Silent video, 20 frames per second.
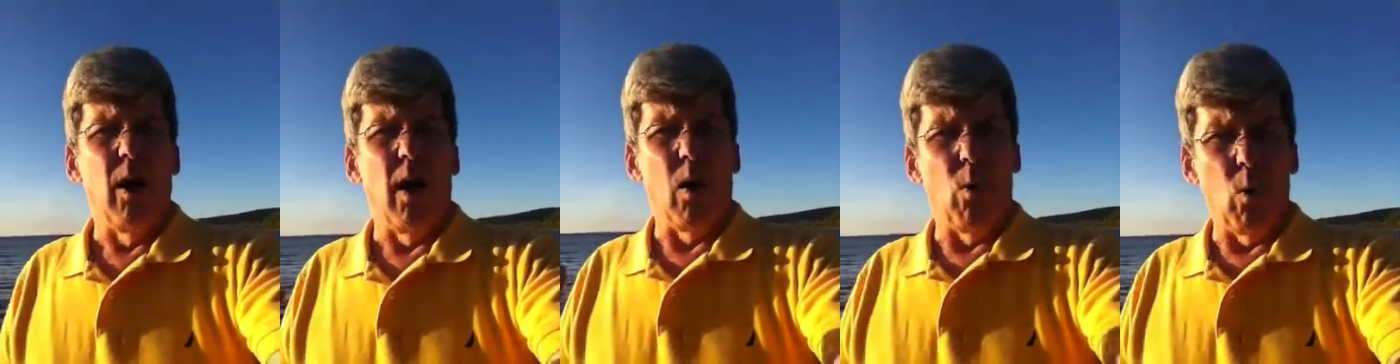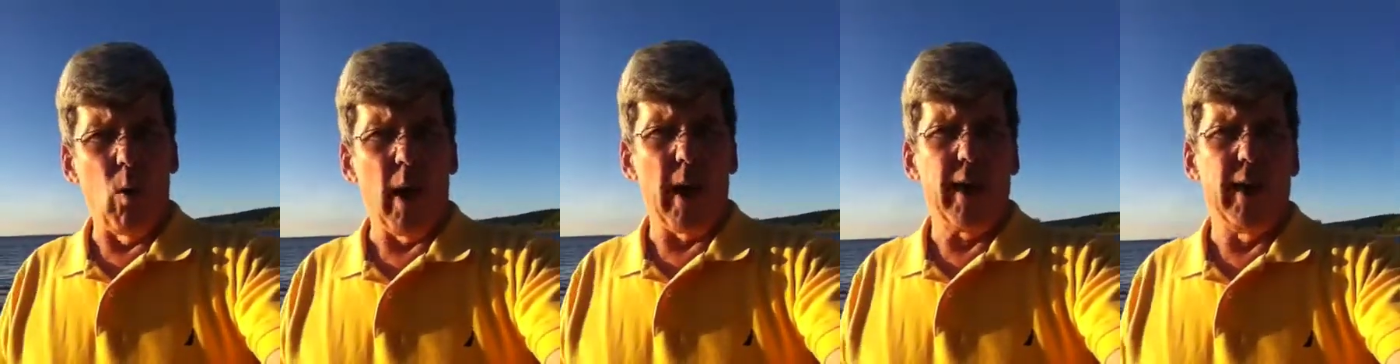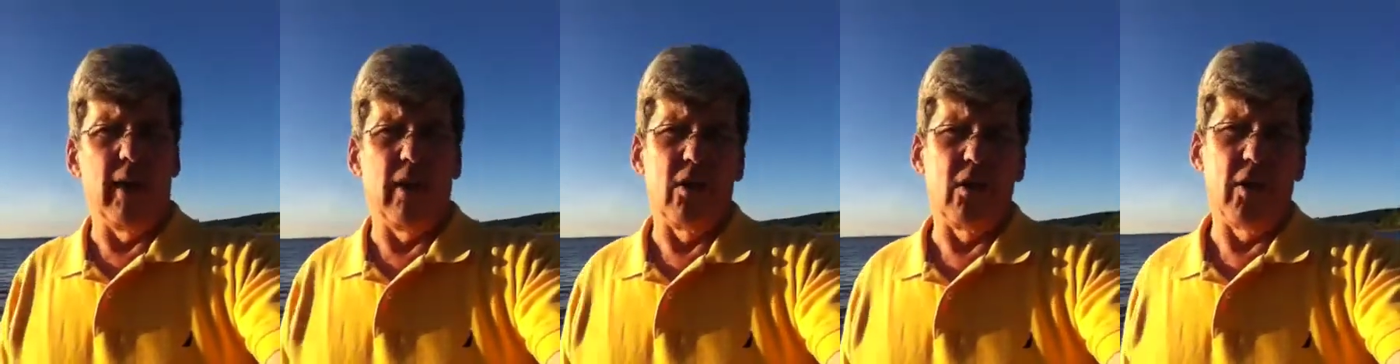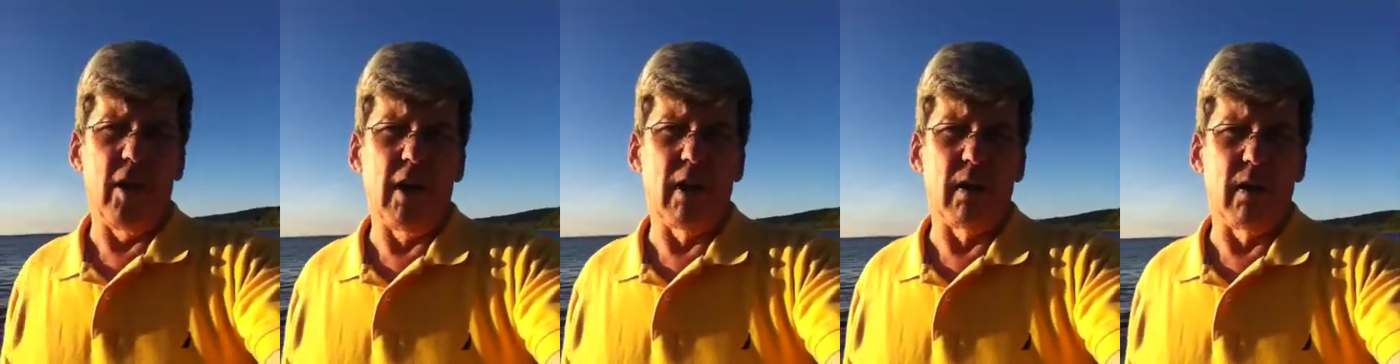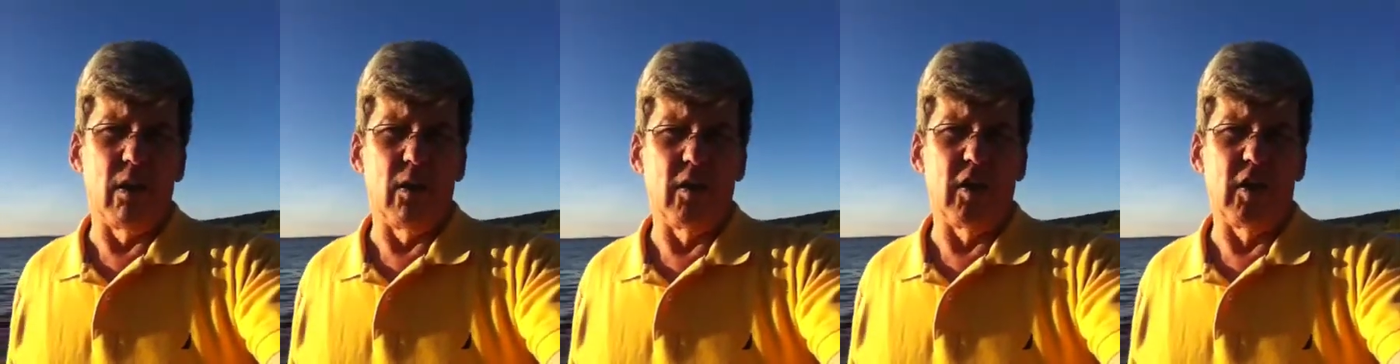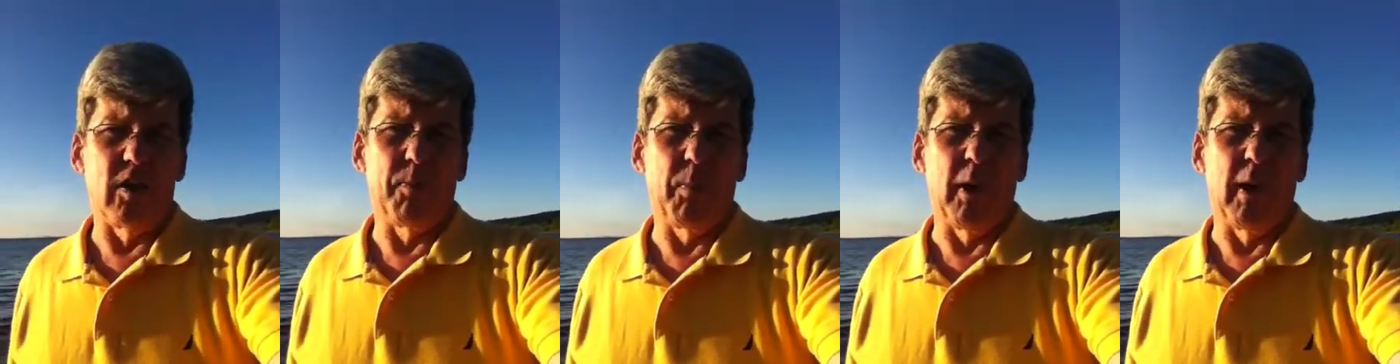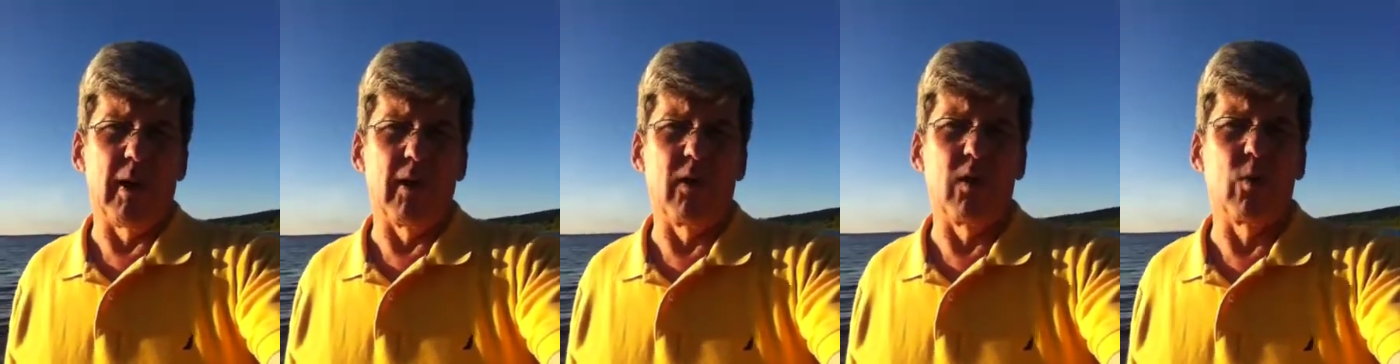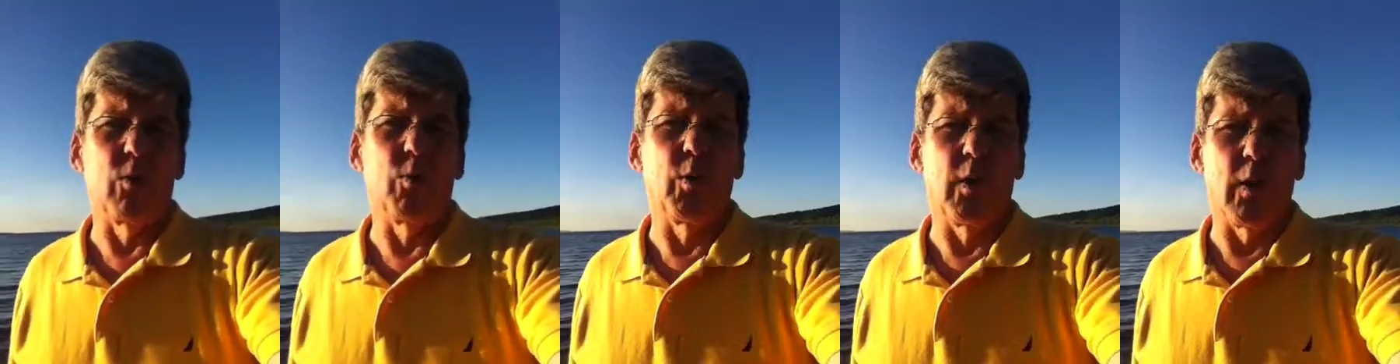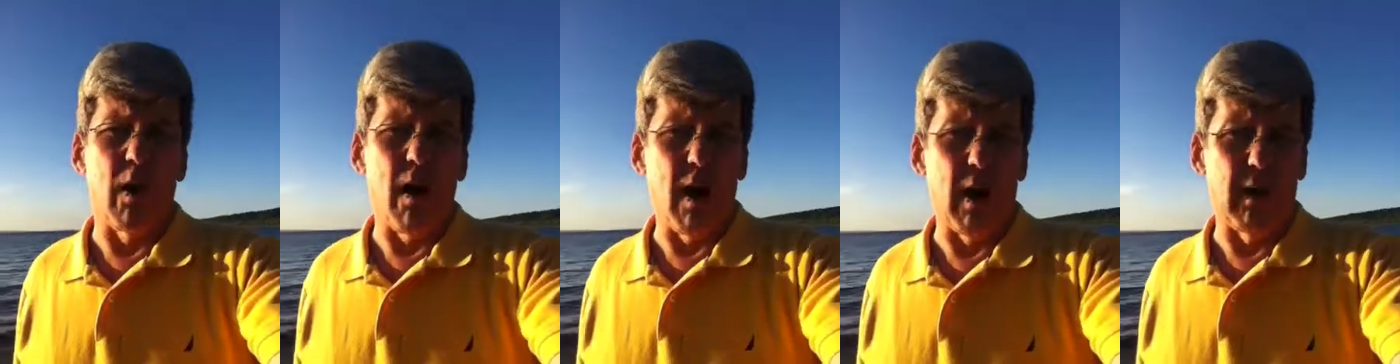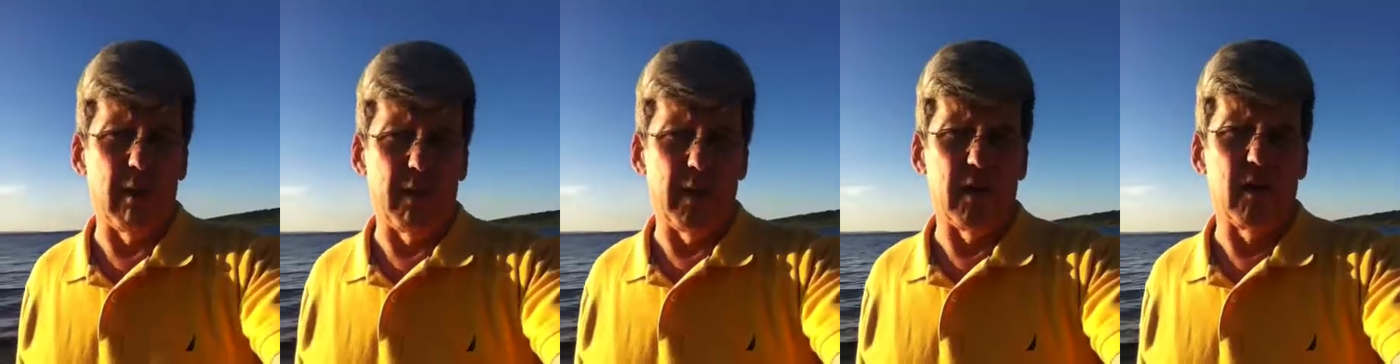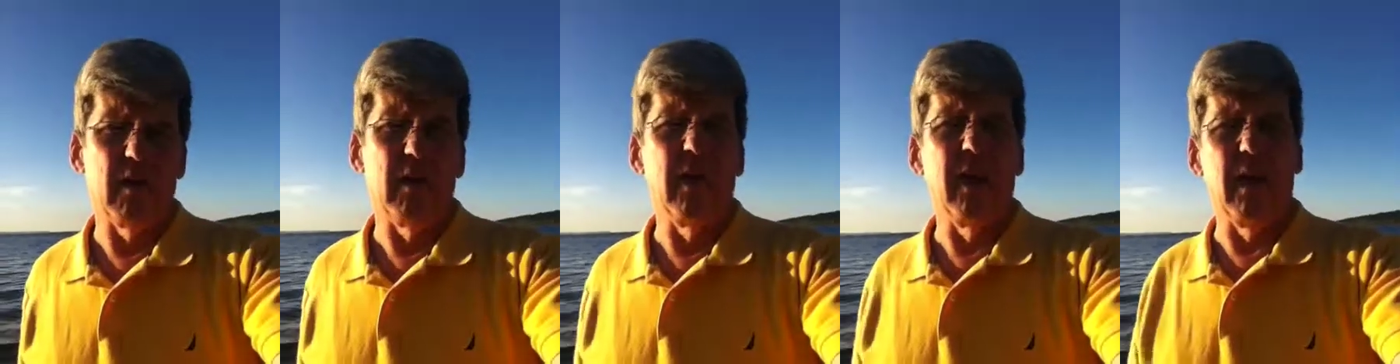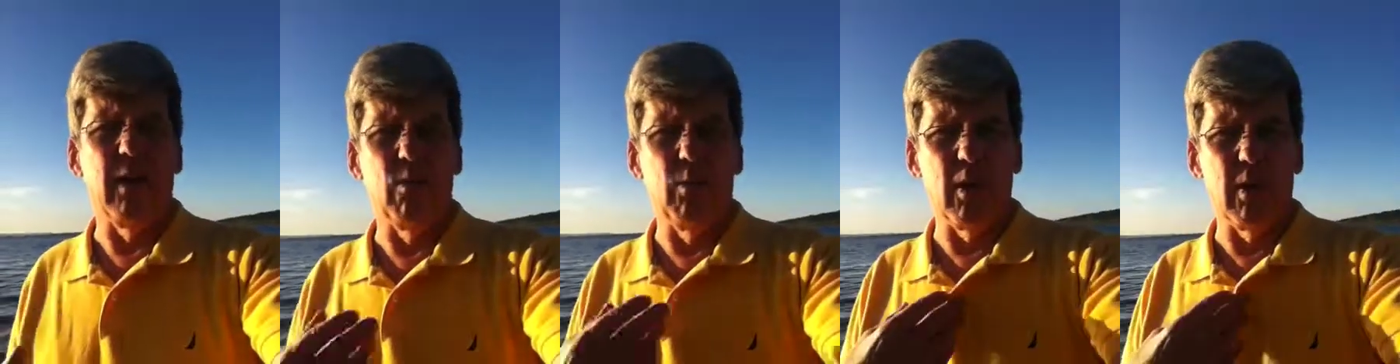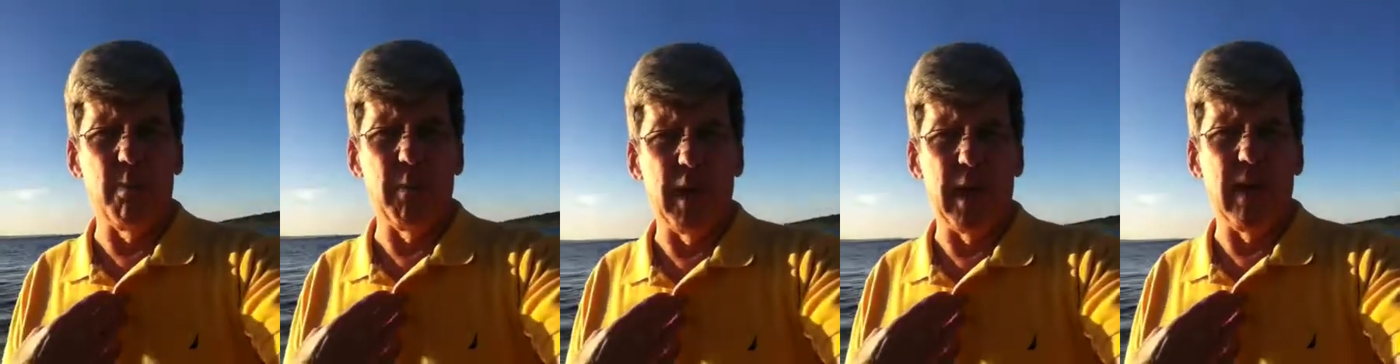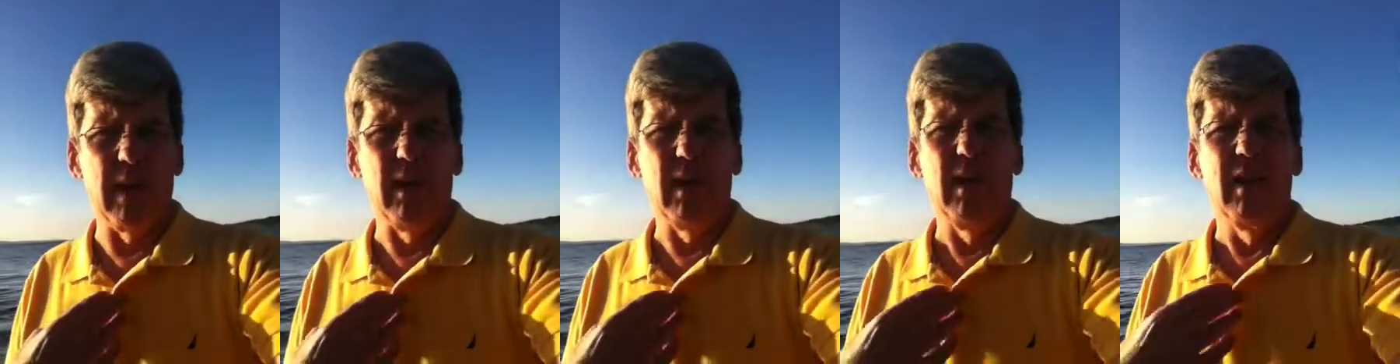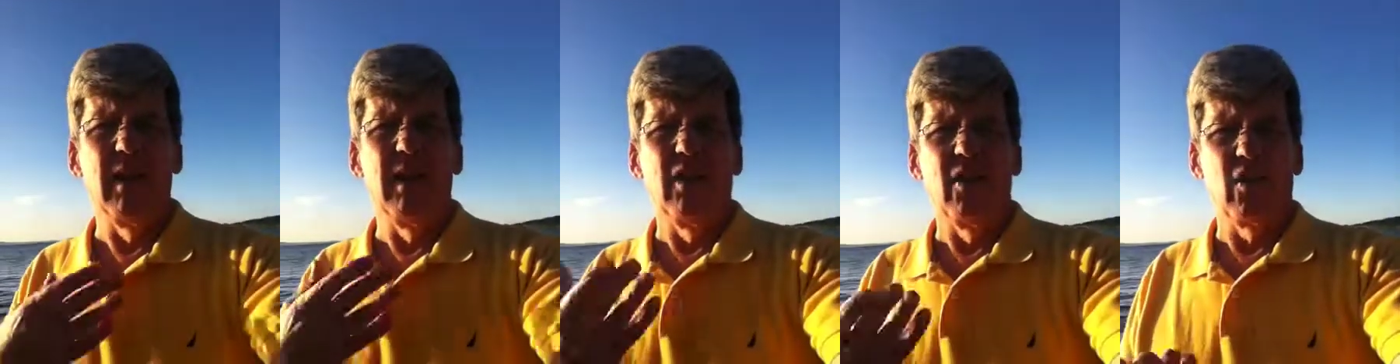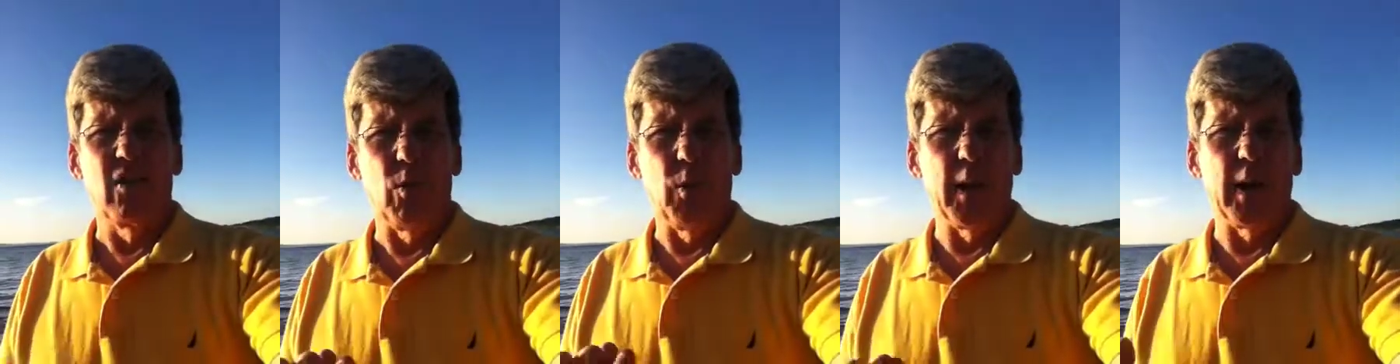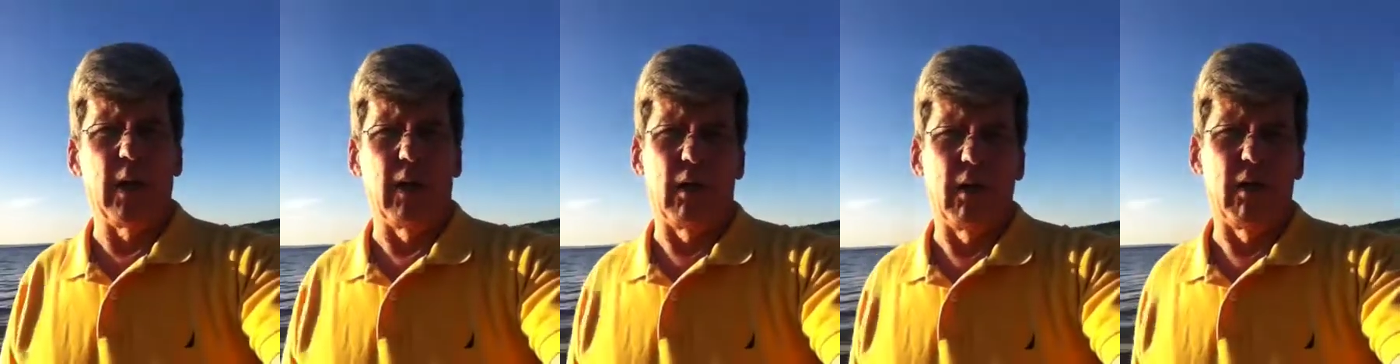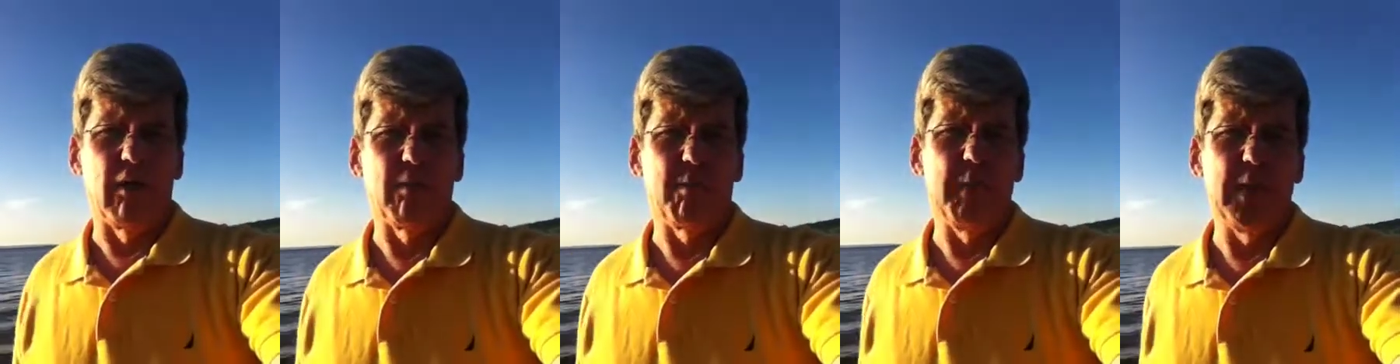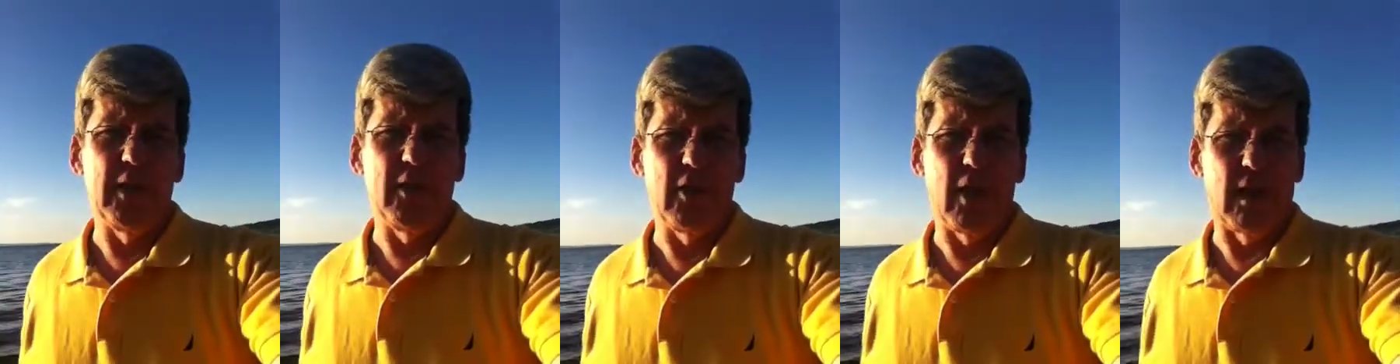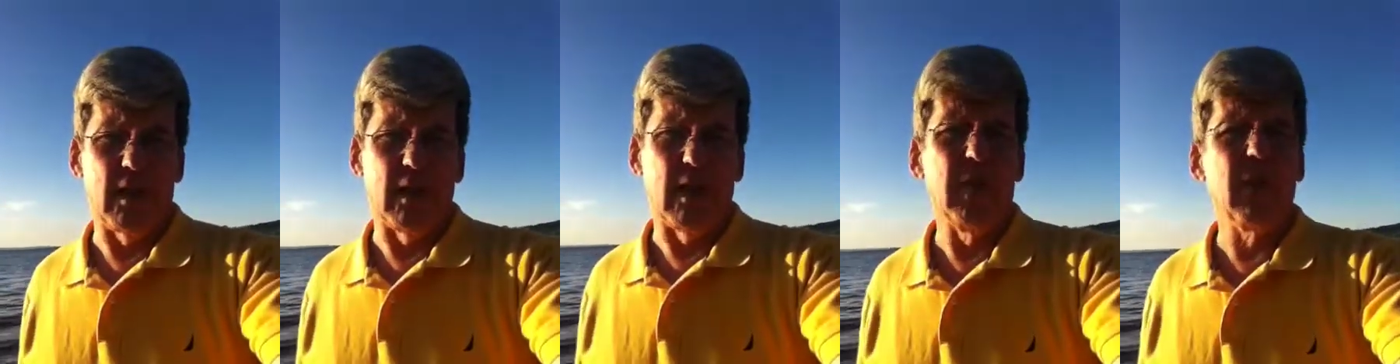I want you to share those experiences with all of us and with me so we can learn from each other.